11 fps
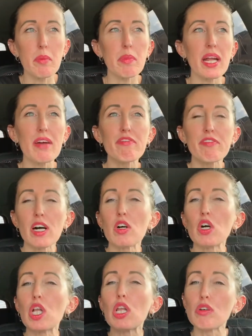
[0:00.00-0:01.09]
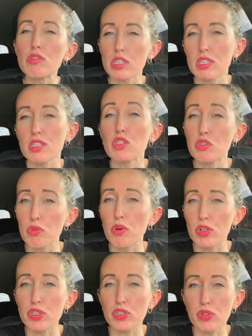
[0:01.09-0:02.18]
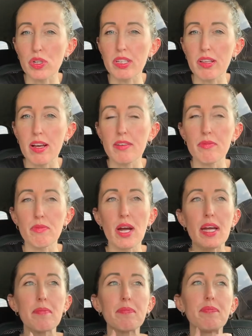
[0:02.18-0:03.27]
but I felt closest to her storyline, right?